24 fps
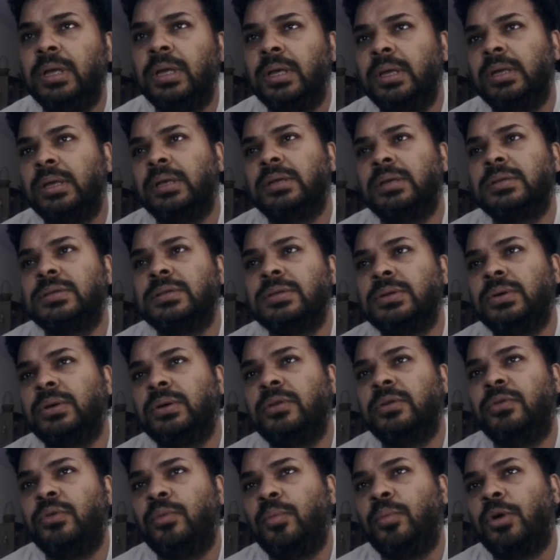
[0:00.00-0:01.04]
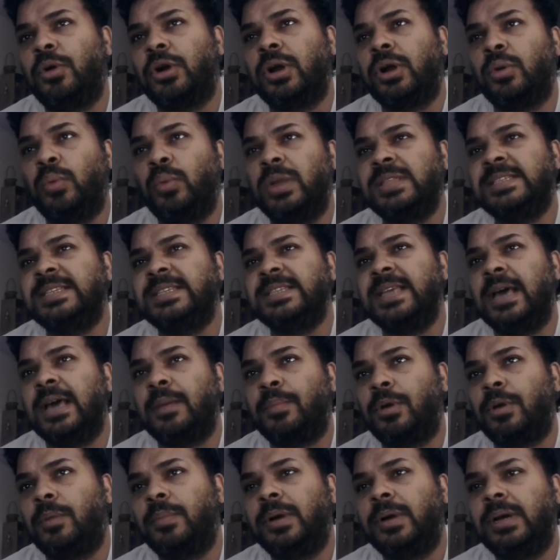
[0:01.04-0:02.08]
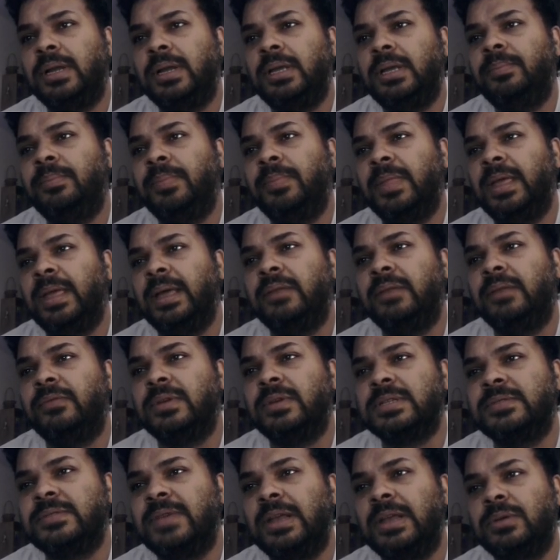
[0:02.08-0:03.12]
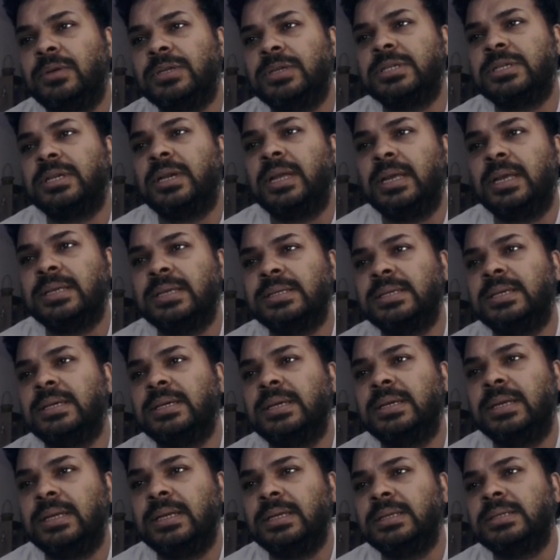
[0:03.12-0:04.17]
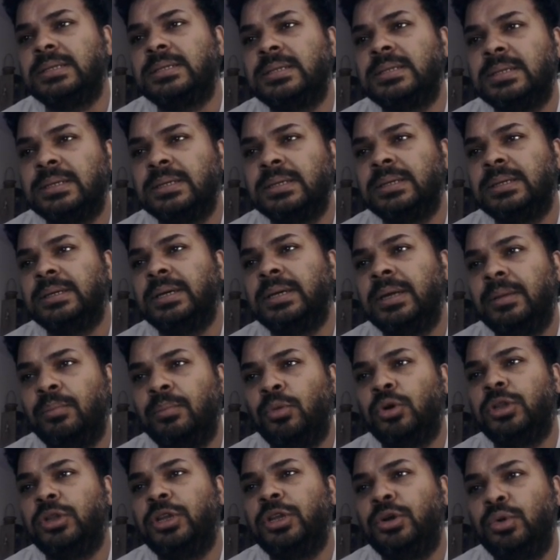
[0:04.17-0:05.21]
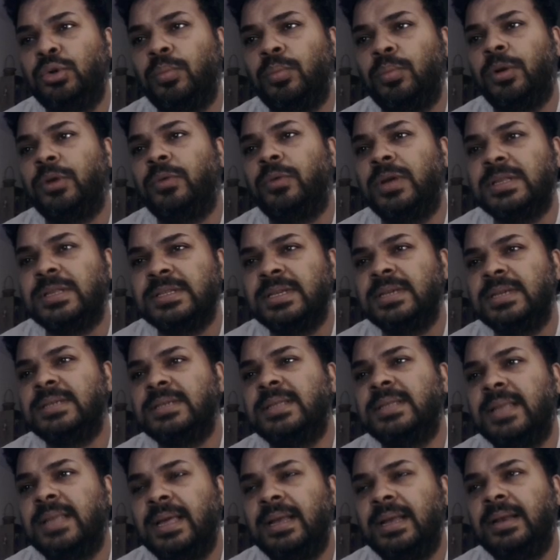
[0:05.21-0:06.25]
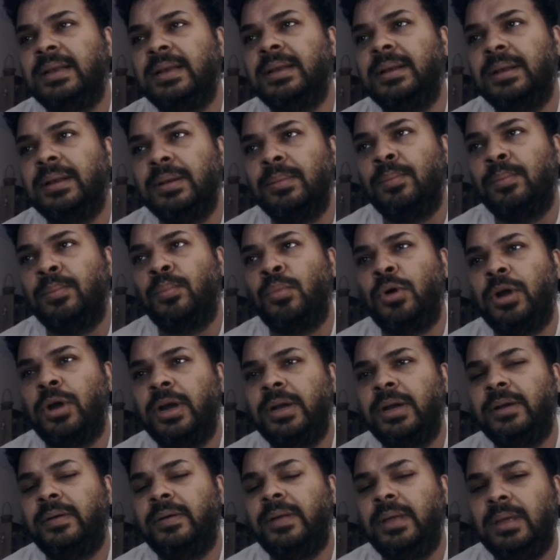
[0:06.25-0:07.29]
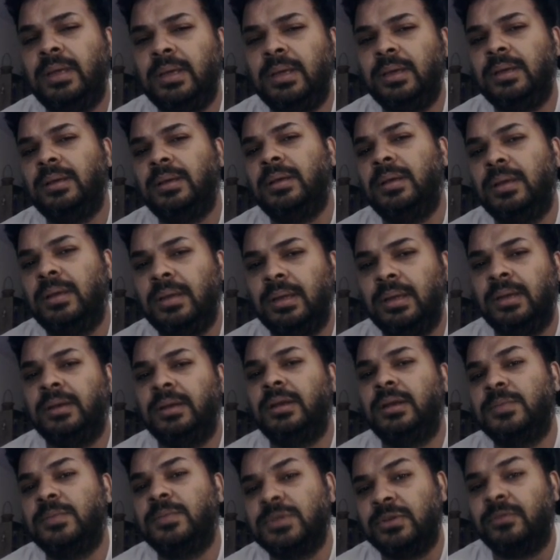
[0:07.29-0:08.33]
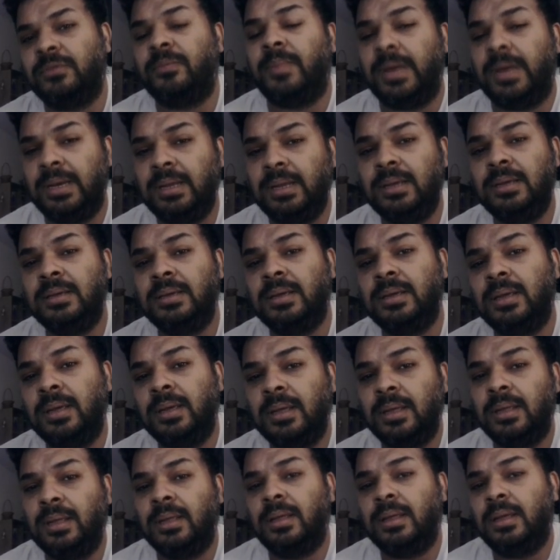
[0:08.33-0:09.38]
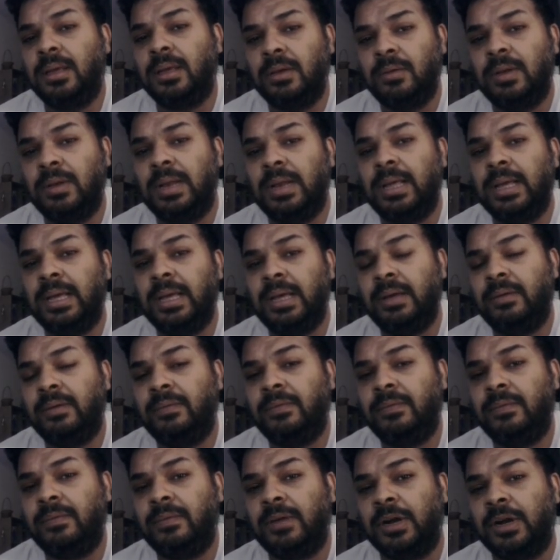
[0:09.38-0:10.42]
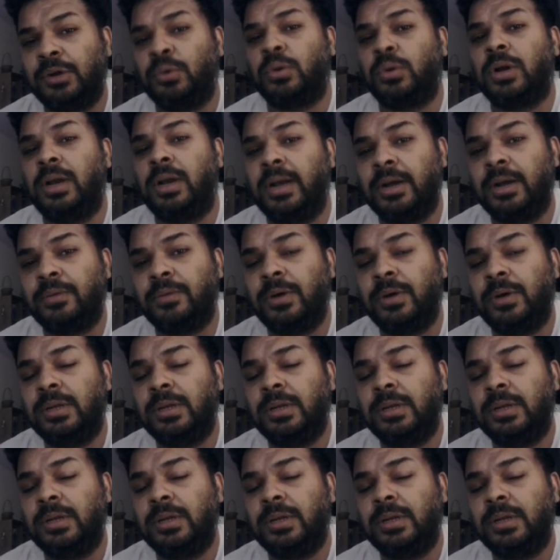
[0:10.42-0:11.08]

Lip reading: So if you bought a 1 CR property and if its valuation has increased more than 2.16, then monetary, in terms of money, you will have a total net worth,